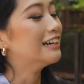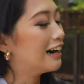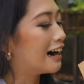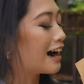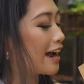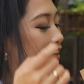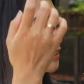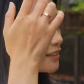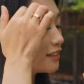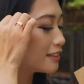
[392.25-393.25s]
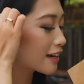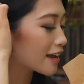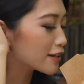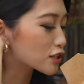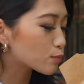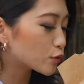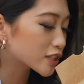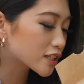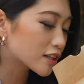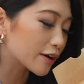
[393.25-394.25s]
All right, they're kind of
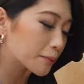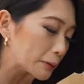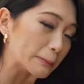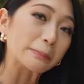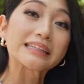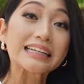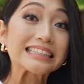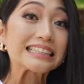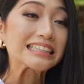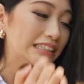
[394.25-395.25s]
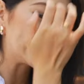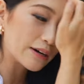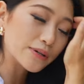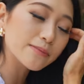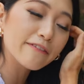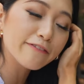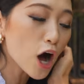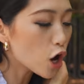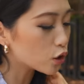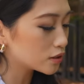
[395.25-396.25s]
smushed though, whoops. It wasn't my
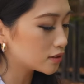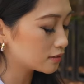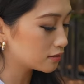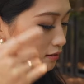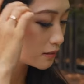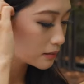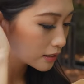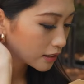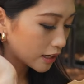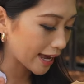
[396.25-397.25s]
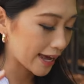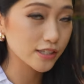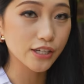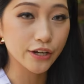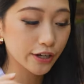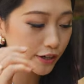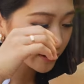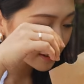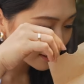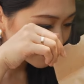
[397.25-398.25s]
fault. Okay, so.
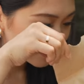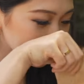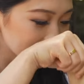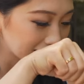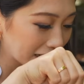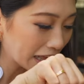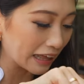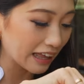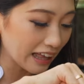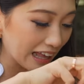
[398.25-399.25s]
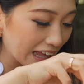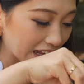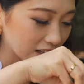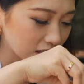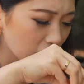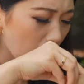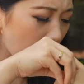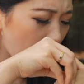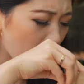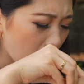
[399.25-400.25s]
Yeah,
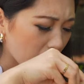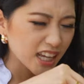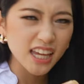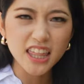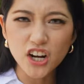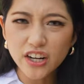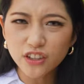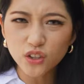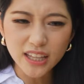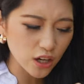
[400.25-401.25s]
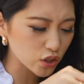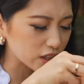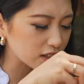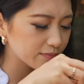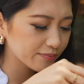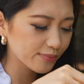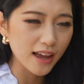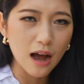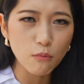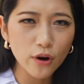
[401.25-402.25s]
they don't even look that good.
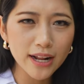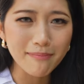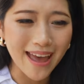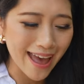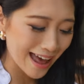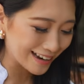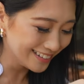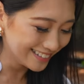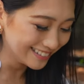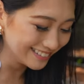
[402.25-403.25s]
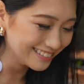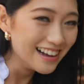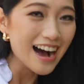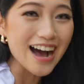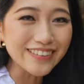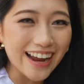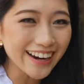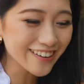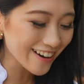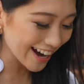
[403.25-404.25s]
I'm already mad. I'm
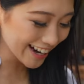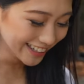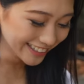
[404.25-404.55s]
hangry.